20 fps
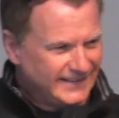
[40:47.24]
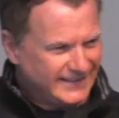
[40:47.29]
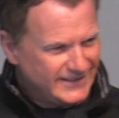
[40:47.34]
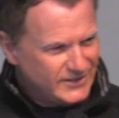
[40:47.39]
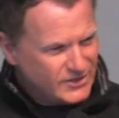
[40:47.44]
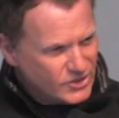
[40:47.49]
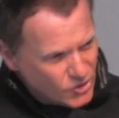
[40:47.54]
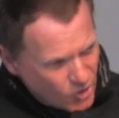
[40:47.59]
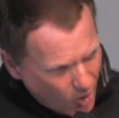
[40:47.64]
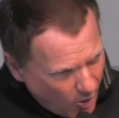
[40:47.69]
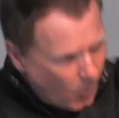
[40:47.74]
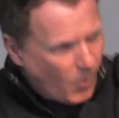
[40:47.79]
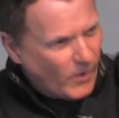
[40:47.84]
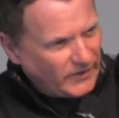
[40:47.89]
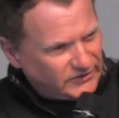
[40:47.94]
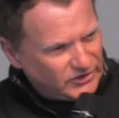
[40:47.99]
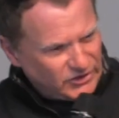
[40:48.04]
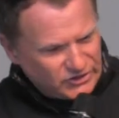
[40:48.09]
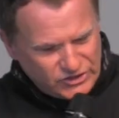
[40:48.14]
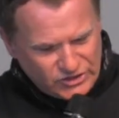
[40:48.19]
No
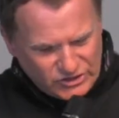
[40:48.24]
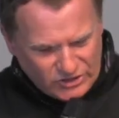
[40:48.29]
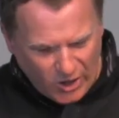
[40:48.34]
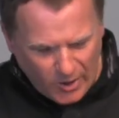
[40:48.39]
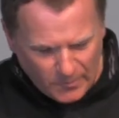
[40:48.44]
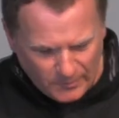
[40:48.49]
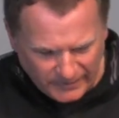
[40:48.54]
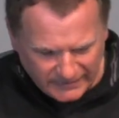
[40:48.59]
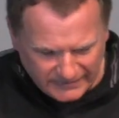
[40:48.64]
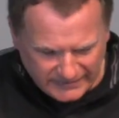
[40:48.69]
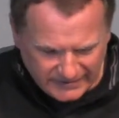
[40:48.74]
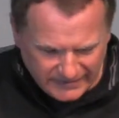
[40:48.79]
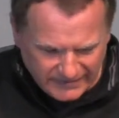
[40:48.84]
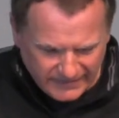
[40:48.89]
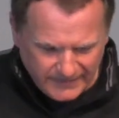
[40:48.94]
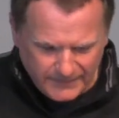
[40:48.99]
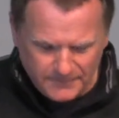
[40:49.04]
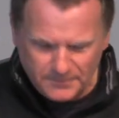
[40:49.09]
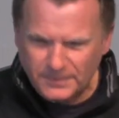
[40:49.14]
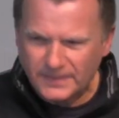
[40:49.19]
one can stop it.
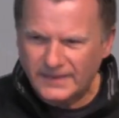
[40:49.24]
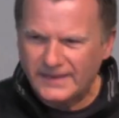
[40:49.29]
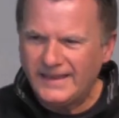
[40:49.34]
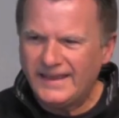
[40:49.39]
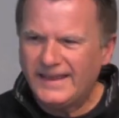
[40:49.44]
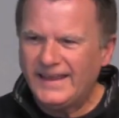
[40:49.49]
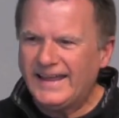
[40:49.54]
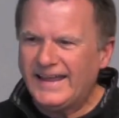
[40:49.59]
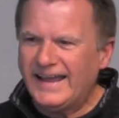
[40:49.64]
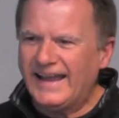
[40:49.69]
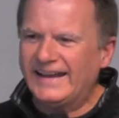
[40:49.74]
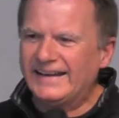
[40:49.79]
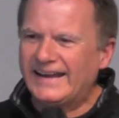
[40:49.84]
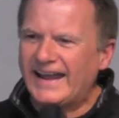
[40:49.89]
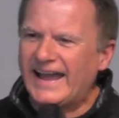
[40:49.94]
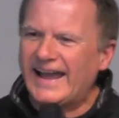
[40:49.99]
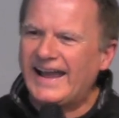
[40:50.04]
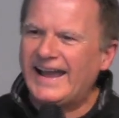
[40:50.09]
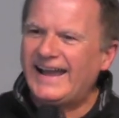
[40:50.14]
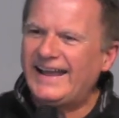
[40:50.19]
And
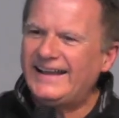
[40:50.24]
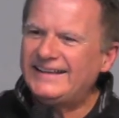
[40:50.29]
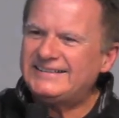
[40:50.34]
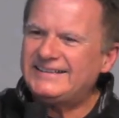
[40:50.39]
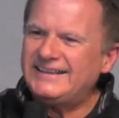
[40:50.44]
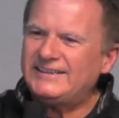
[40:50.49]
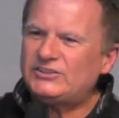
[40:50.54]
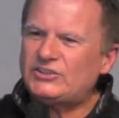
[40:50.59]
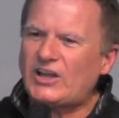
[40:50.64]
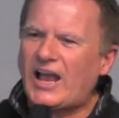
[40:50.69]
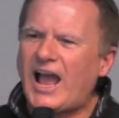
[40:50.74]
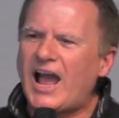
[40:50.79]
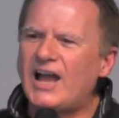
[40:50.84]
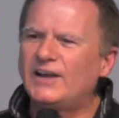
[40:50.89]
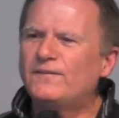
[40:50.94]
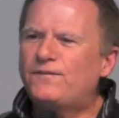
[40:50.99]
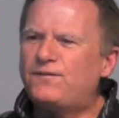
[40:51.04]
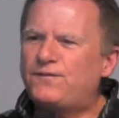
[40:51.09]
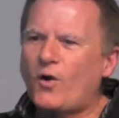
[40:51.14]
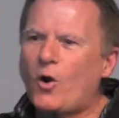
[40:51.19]
as it's
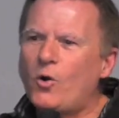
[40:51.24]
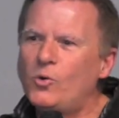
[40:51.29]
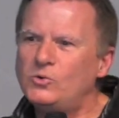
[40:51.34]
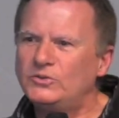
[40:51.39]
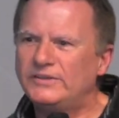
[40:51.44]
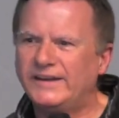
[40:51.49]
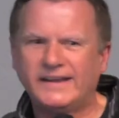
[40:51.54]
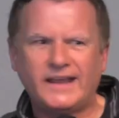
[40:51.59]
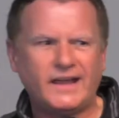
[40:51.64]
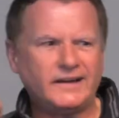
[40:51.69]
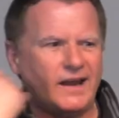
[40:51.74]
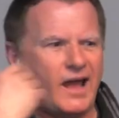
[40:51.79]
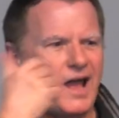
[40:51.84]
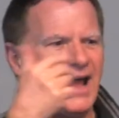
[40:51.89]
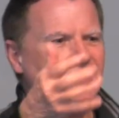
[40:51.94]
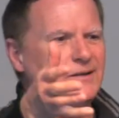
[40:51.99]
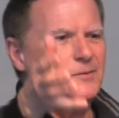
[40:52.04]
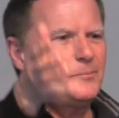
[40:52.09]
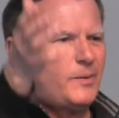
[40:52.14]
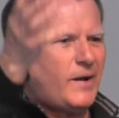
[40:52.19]
unfolding and
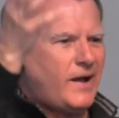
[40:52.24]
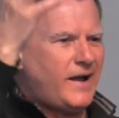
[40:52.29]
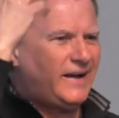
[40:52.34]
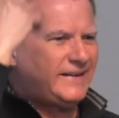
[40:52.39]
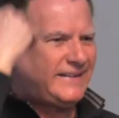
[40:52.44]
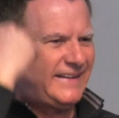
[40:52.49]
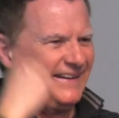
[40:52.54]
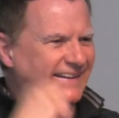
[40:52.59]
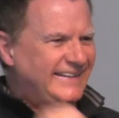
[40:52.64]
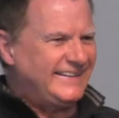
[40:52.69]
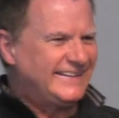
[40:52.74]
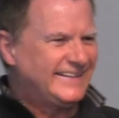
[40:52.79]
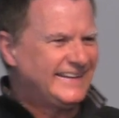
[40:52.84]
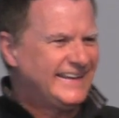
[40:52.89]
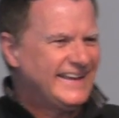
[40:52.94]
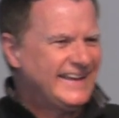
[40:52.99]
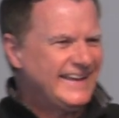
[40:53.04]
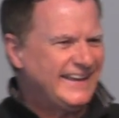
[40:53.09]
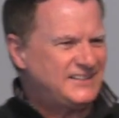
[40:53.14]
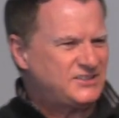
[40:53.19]
unpacking,
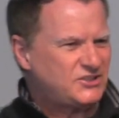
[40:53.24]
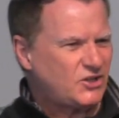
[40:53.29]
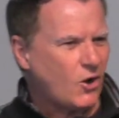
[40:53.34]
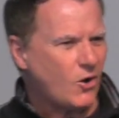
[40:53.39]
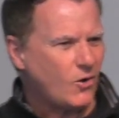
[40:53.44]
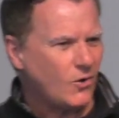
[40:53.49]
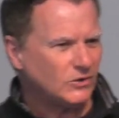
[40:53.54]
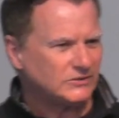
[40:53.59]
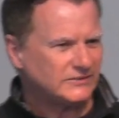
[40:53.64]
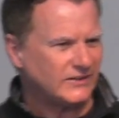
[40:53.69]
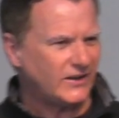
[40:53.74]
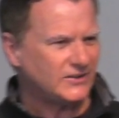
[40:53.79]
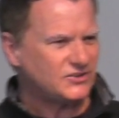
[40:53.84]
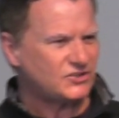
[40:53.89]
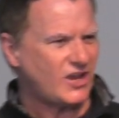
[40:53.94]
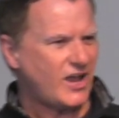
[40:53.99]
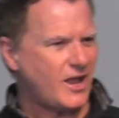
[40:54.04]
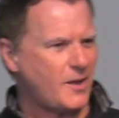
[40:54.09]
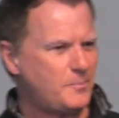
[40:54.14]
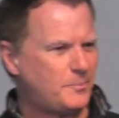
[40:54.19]
it's caught us
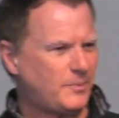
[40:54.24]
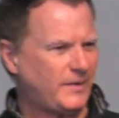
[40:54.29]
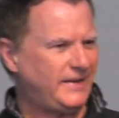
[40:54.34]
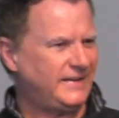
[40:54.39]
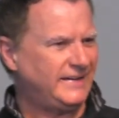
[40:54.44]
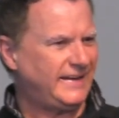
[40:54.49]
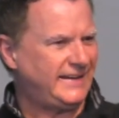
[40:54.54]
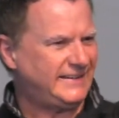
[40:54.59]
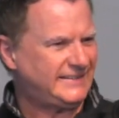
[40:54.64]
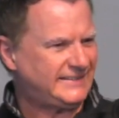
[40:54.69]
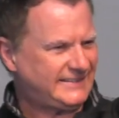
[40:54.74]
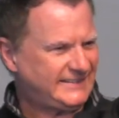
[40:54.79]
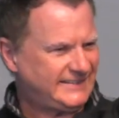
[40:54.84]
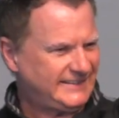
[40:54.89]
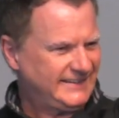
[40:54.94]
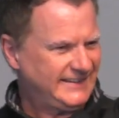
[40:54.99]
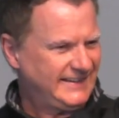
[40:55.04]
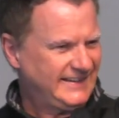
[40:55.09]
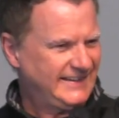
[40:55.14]
up in it.